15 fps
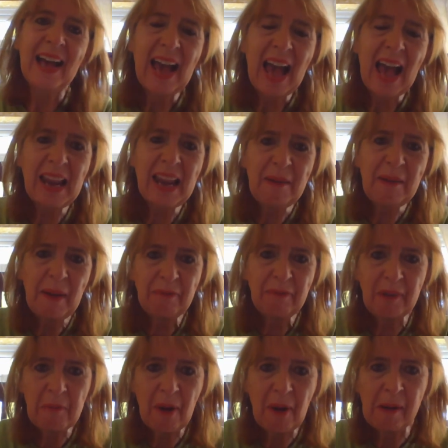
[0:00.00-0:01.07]
Hello
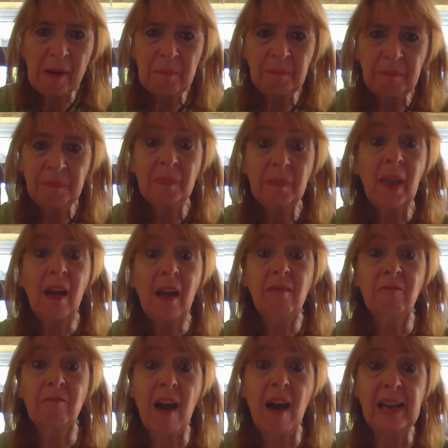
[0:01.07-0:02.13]
everyone.
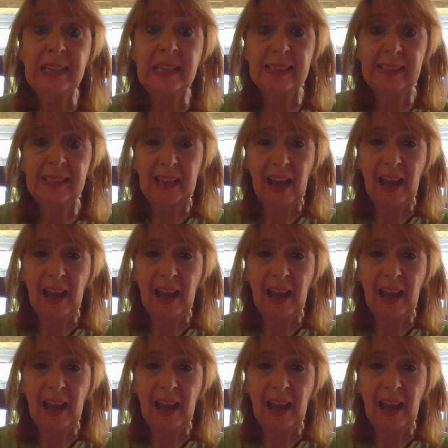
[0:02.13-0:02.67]
Right,